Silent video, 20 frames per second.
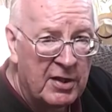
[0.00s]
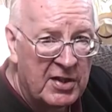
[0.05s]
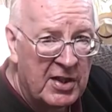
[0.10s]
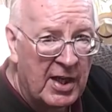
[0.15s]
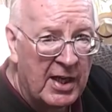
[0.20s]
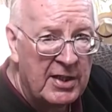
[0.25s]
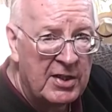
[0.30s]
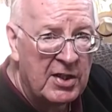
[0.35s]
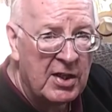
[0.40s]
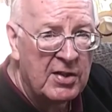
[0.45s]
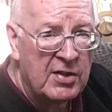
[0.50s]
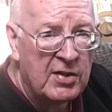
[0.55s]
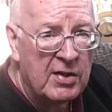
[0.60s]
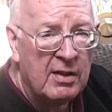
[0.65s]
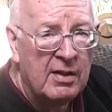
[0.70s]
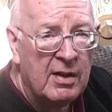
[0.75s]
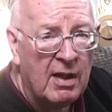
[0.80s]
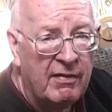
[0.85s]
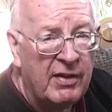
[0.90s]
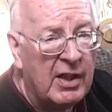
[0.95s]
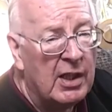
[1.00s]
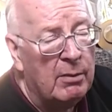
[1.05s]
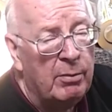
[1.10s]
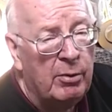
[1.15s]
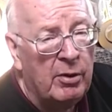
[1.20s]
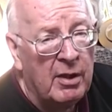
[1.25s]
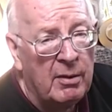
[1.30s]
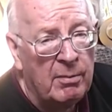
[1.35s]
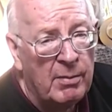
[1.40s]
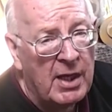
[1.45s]
sizes,
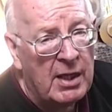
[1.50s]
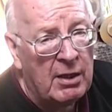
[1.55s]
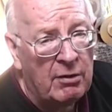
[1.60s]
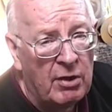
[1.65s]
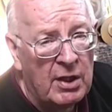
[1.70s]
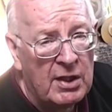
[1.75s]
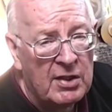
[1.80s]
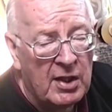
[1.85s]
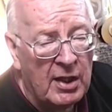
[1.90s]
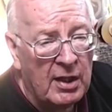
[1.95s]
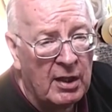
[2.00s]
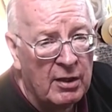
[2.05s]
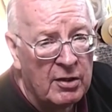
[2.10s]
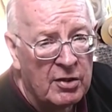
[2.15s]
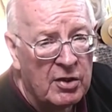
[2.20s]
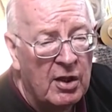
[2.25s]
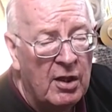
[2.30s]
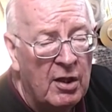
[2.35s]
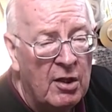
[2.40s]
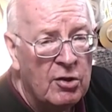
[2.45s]
available in many retailers,